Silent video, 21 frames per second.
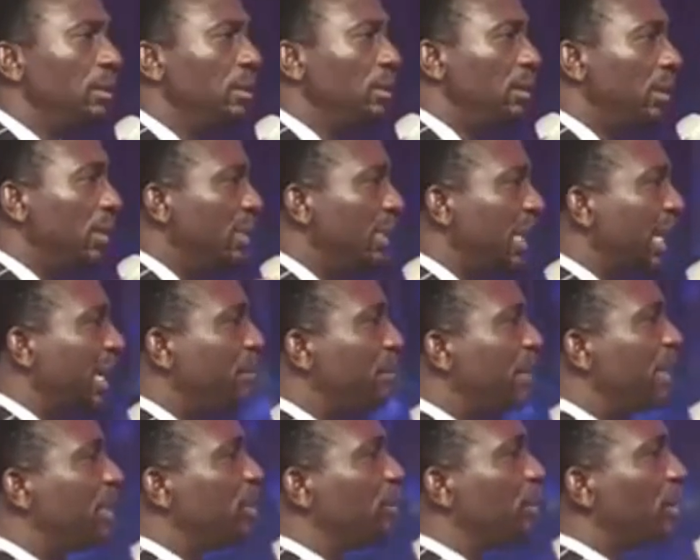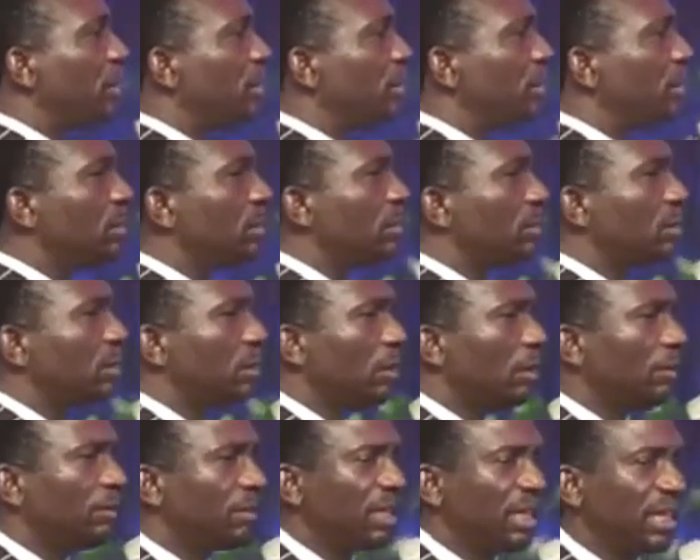the dimensions
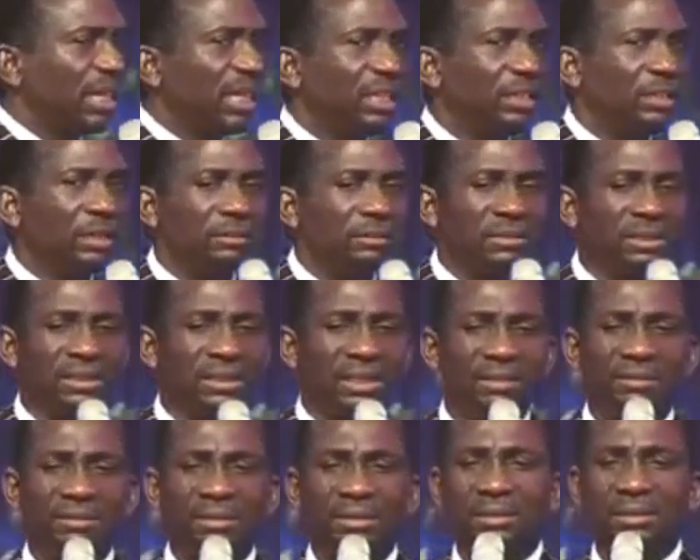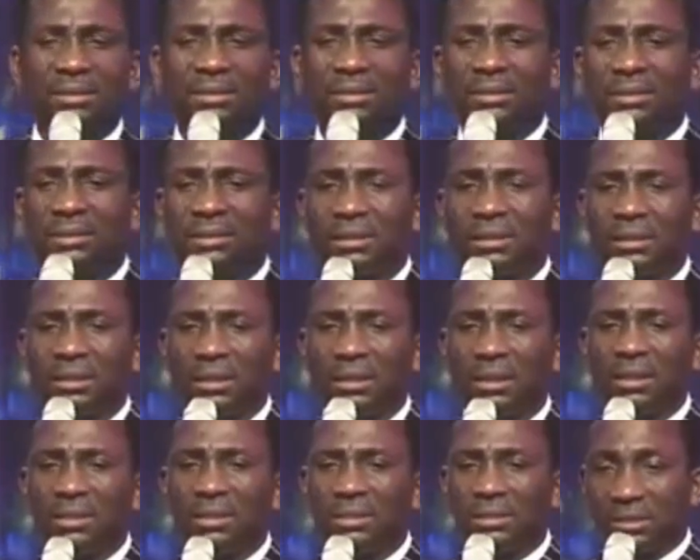of kingdom service
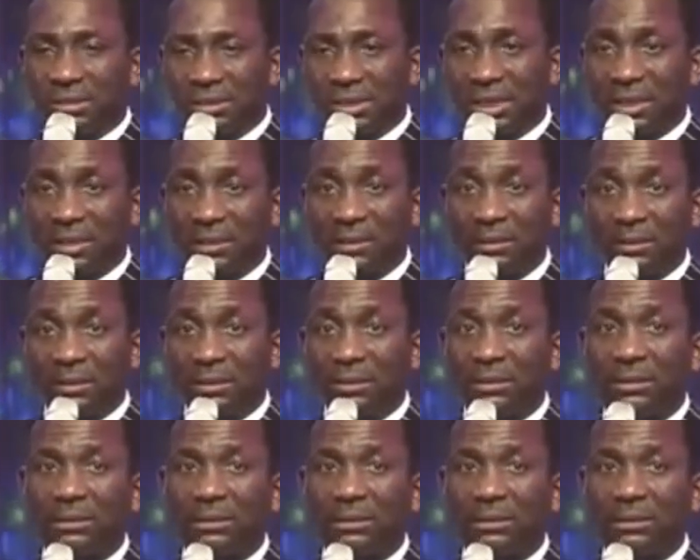second.